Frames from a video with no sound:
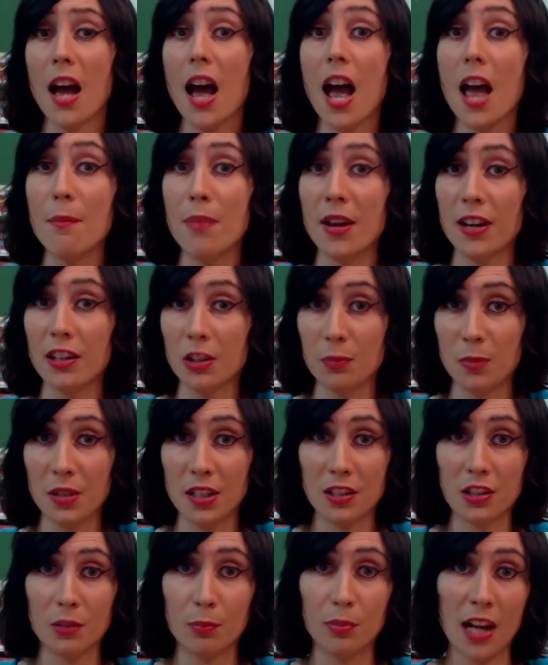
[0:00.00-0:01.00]
I bet it's
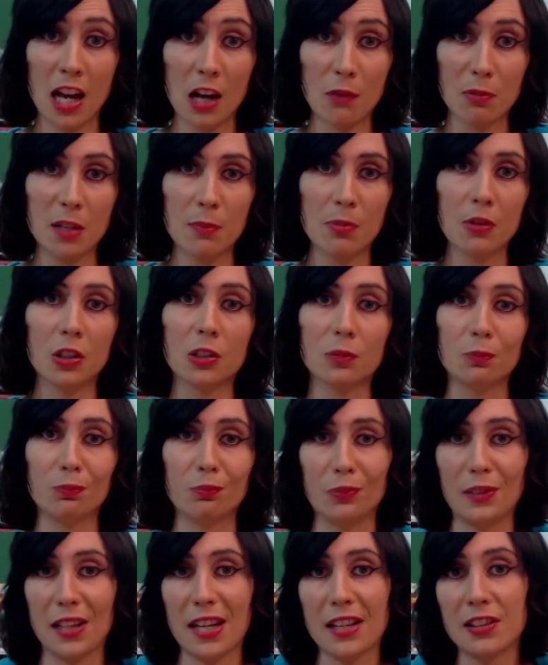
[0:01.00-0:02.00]
because Black people are
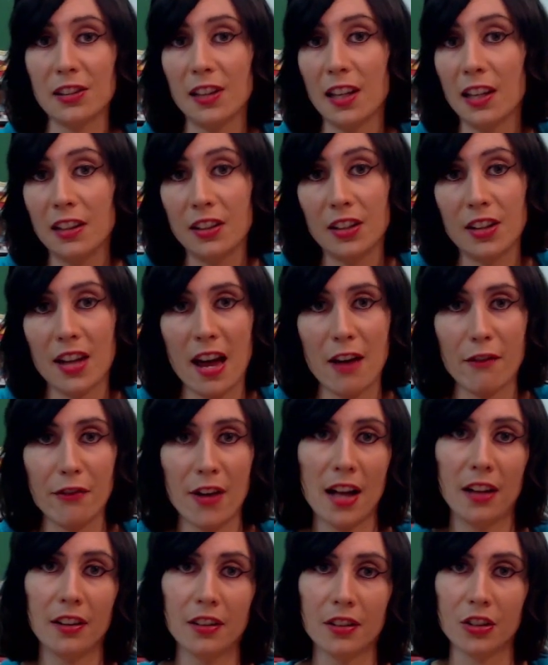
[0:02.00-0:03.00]
less likely to have
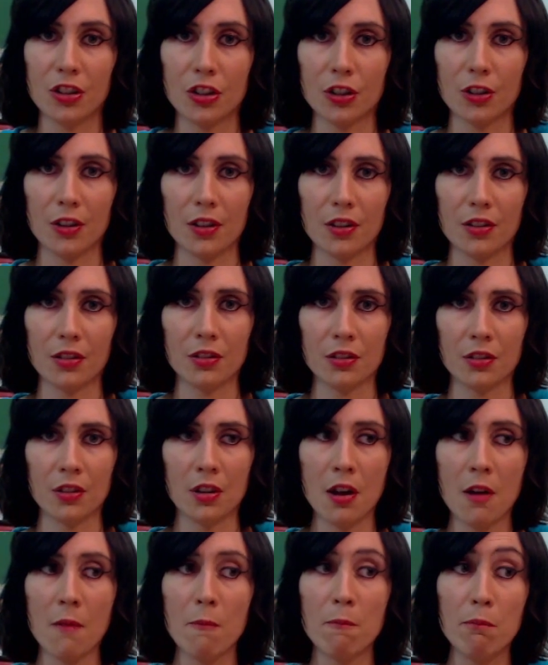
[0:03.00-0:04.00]
health insurance.
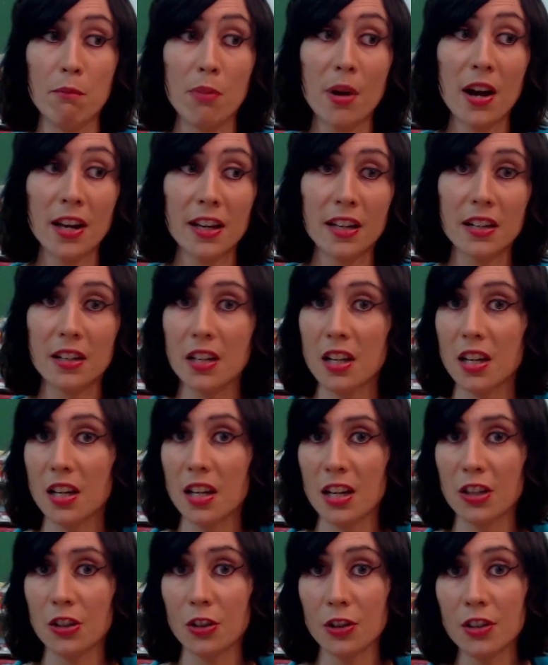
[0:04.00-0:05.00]
But
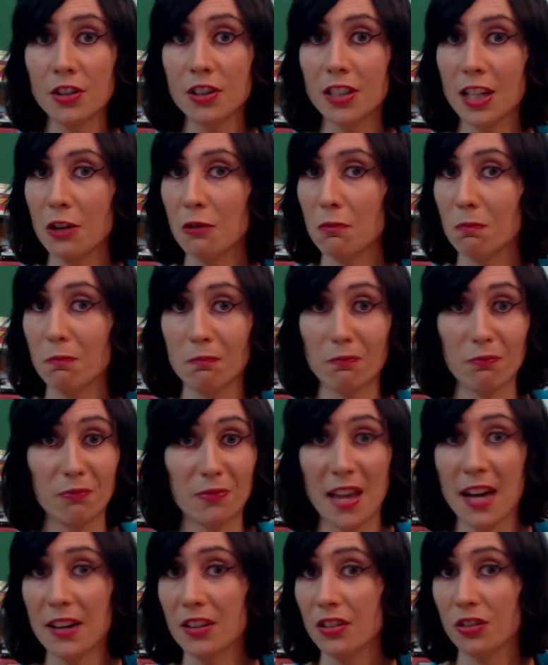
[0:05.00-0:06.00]
it turns out
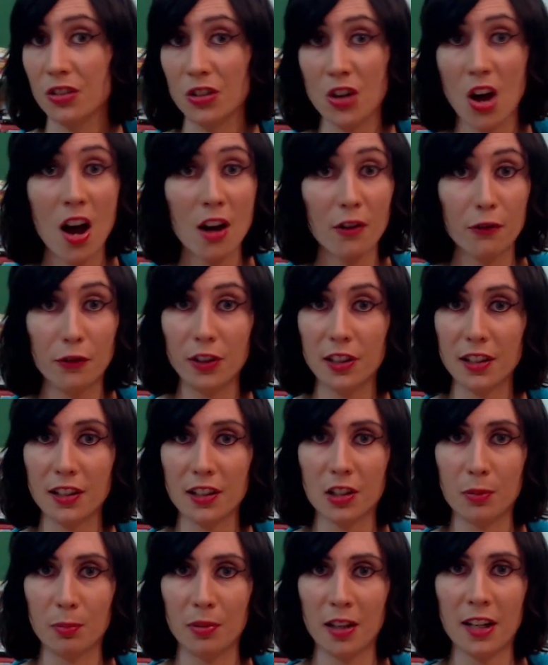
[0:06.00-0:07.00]
that does not fully
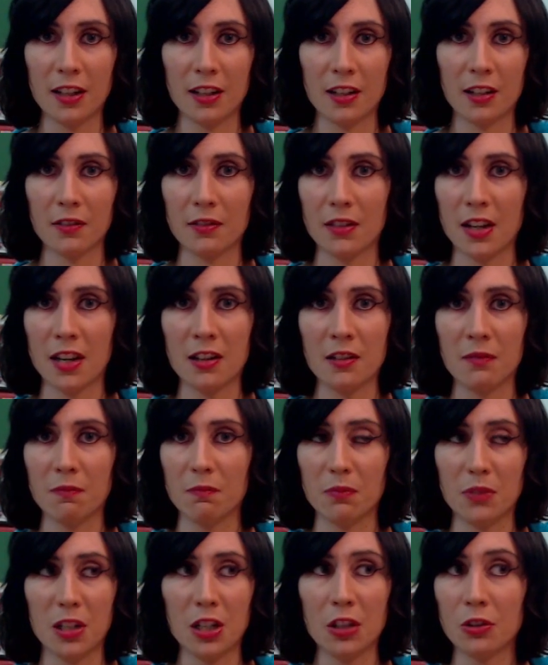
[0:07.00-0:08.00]
explain it, and
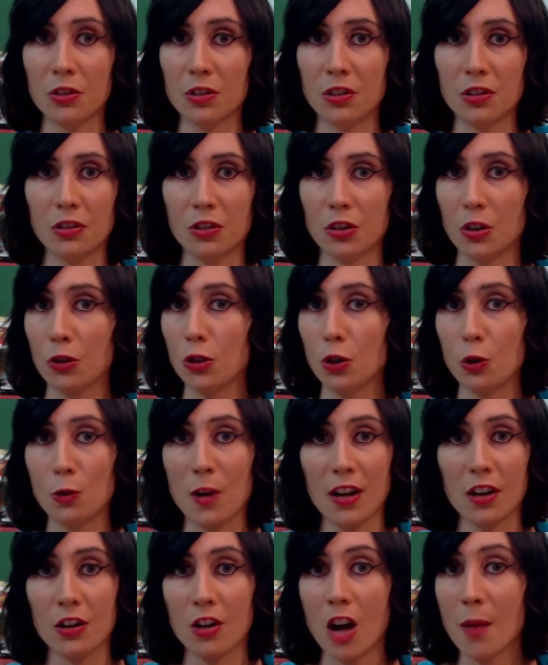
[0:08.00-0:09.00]
neither does
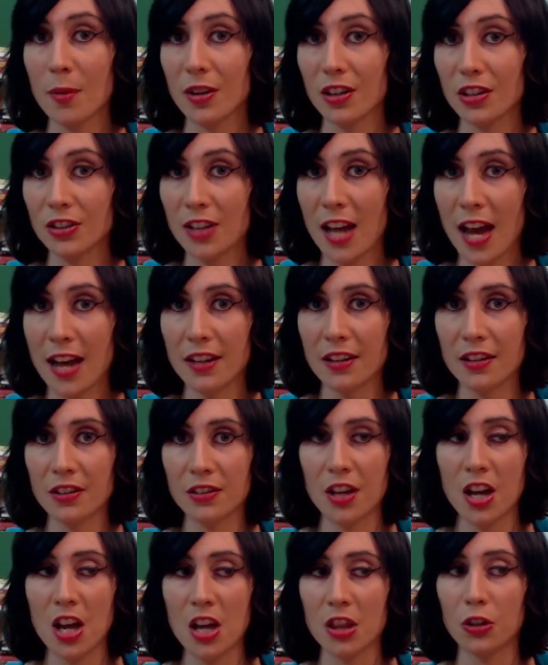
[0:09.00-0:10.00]
socioeconomic
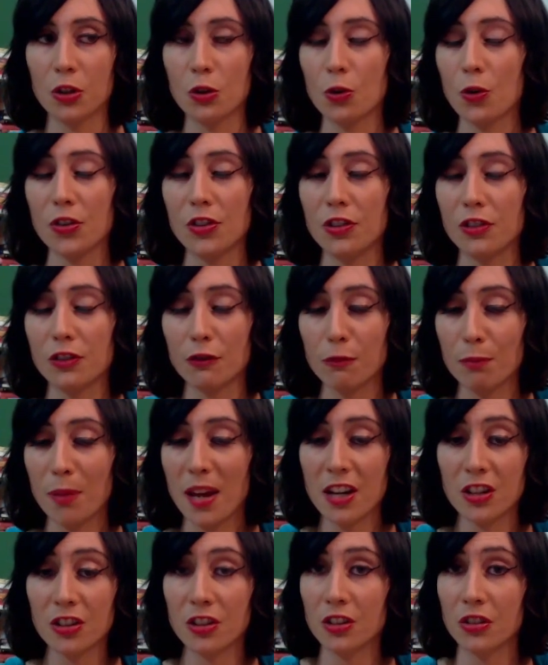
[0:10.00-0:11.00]
status, the choices of
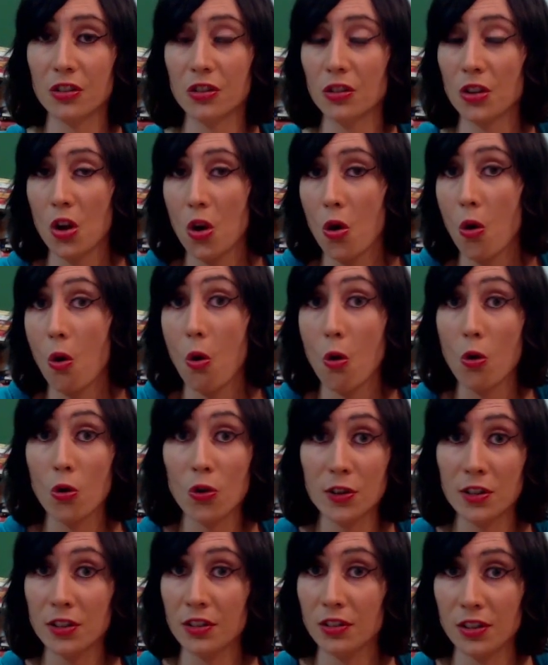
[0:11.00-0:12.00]
patients,
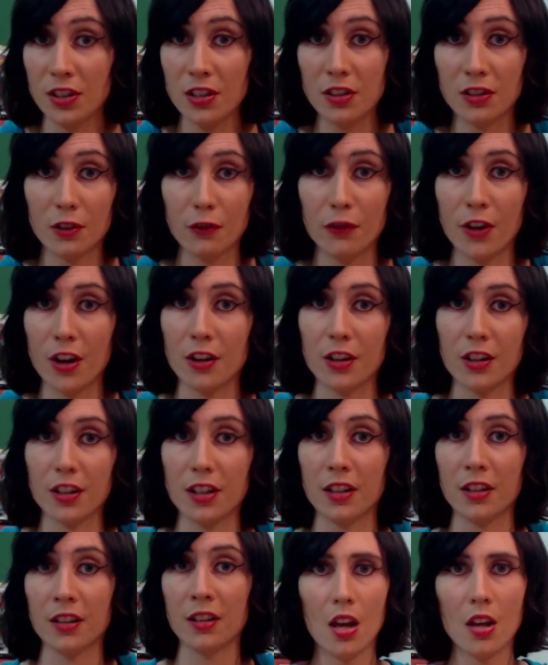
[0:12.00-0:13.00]
or disease
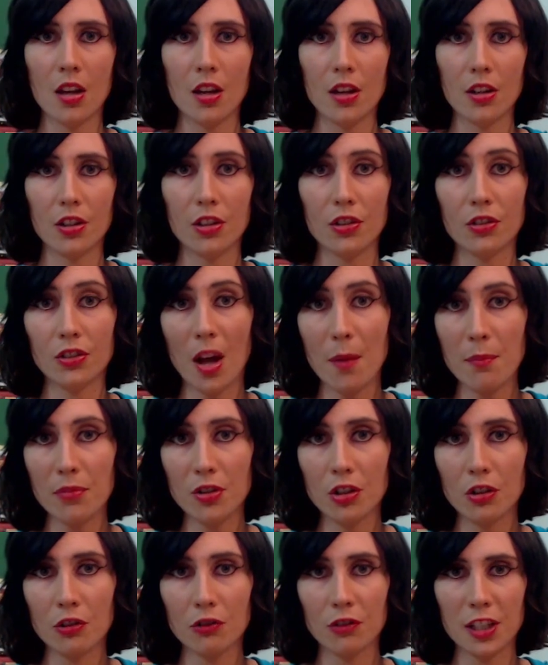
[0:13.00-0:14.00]
severity. To some
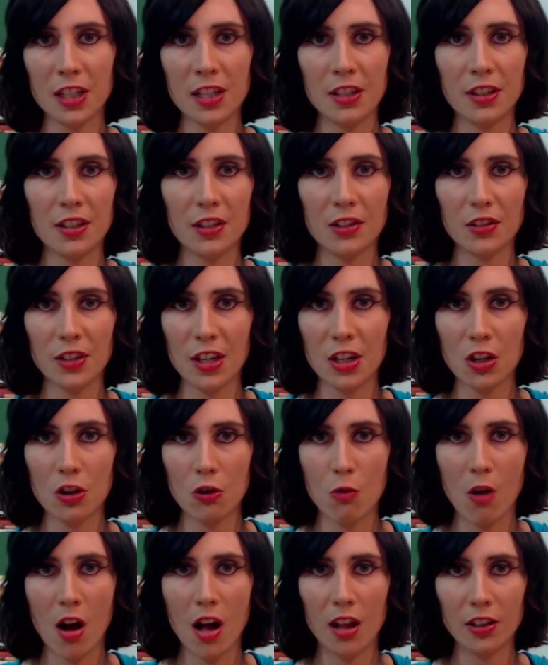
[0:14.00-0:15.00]
degree, this
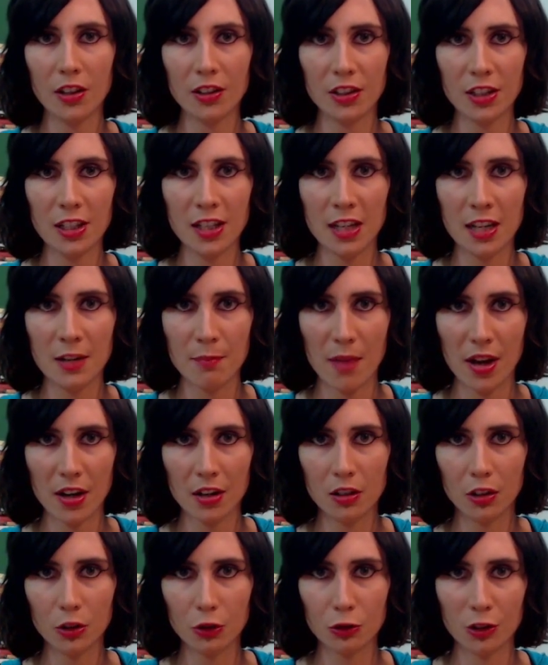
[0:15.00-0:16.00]
inequality in medical
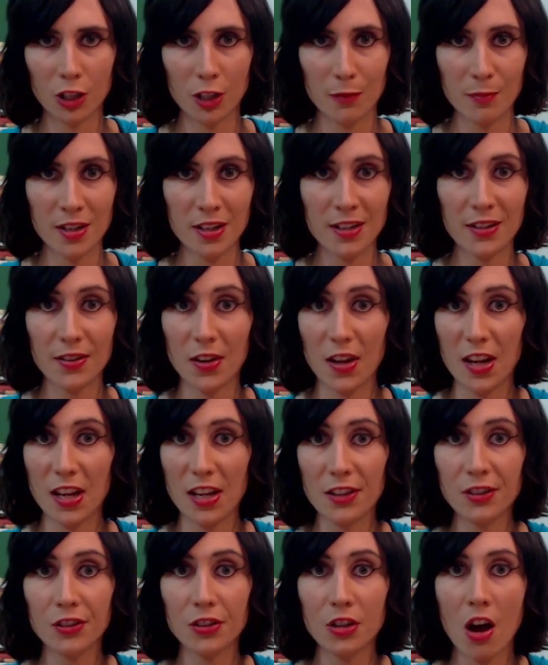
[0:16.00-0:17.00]
treatment
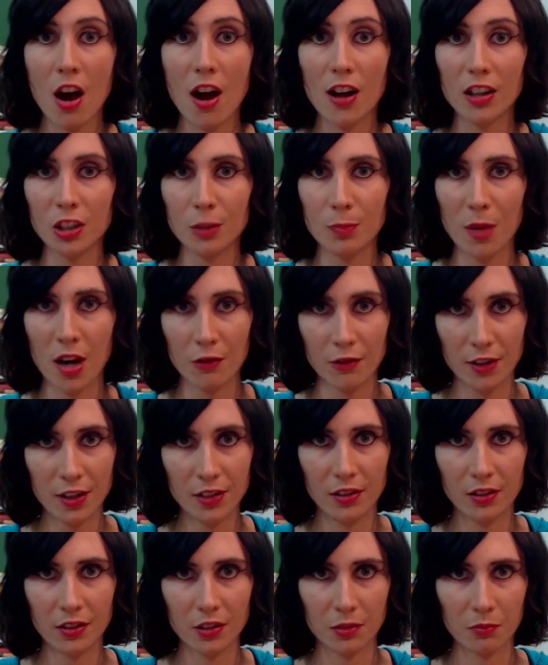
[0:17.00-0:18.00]
is caused by
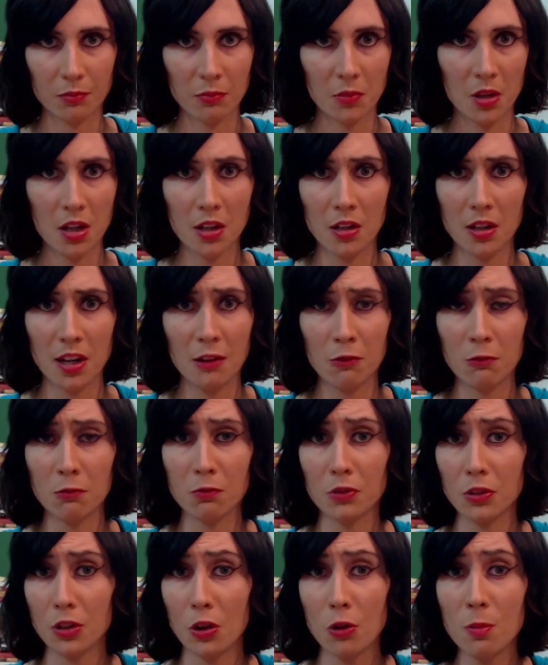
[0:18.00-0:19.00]
racism. Now,
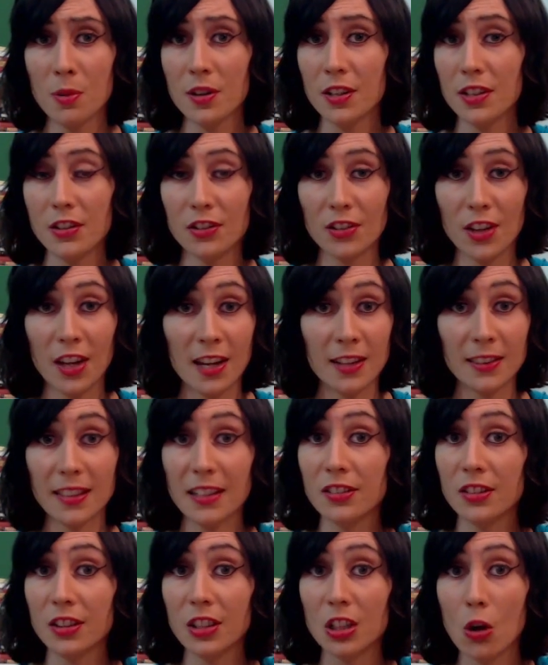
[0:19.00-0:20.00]
nobody's saying that's
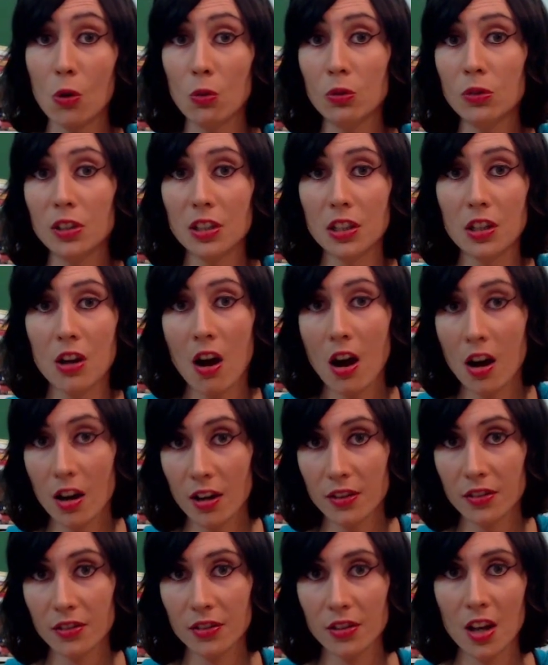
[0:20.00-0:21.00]
the only
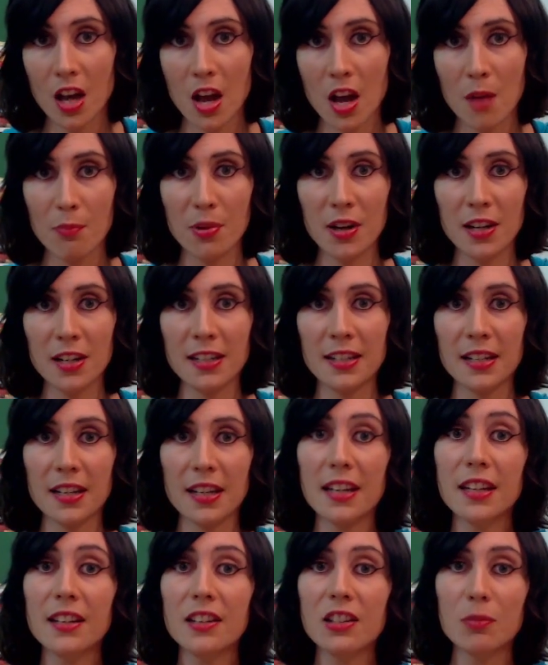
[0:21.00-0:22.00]
cause, but it
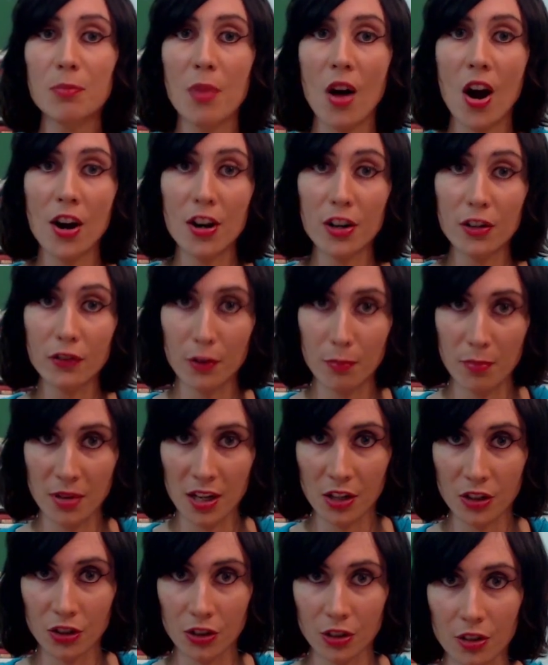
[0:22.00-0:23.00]
is part of the
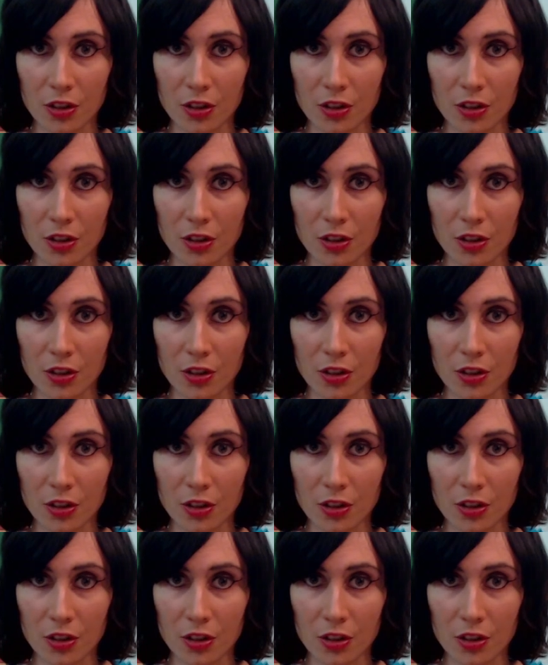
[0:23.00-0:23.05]
picture.